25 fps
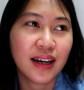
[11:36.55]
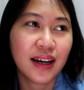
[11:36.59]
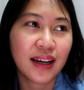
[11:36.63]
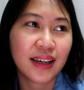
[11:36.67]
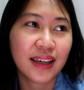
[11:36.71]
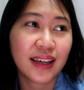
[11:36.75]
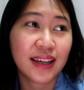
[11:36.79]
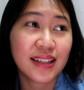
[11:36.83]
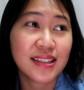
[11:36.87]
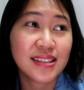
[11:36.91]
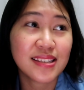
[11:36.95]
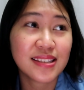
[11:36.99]

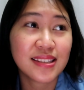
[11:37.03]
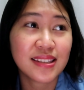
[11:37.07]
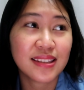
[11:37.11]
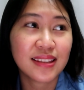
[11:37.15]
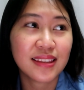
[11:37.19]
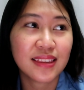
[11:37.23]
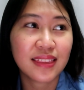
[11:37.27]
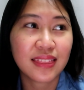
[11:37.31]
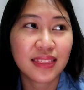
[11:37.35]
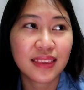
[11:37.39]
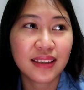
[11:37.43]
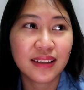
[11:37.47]
against
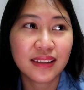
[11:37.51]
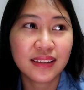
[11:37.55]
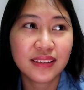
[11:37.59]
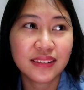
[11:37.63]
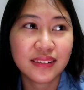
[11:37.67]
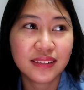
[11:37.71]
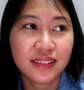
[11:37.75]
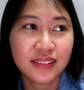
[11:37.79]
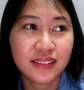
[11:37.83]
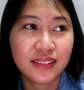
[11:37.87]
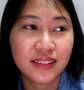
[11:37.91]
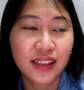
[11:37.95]
the
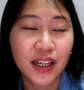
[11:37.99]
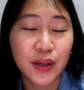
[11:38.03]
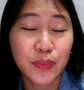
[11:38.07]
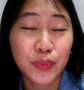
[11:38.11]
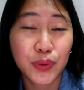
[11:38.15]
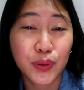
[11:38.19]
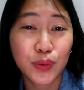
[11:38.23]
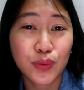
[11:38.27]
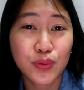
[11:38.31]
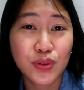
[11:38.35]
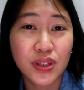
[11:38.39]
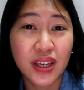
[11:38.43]

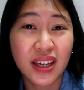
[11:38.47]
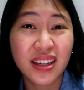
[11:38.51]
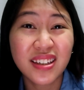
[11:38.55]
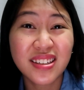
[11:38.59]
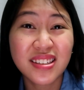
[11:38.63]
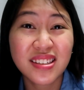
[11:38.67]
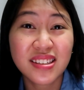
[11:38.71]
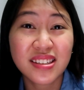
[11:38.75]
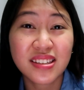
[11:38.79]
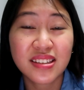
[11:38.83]
abuses.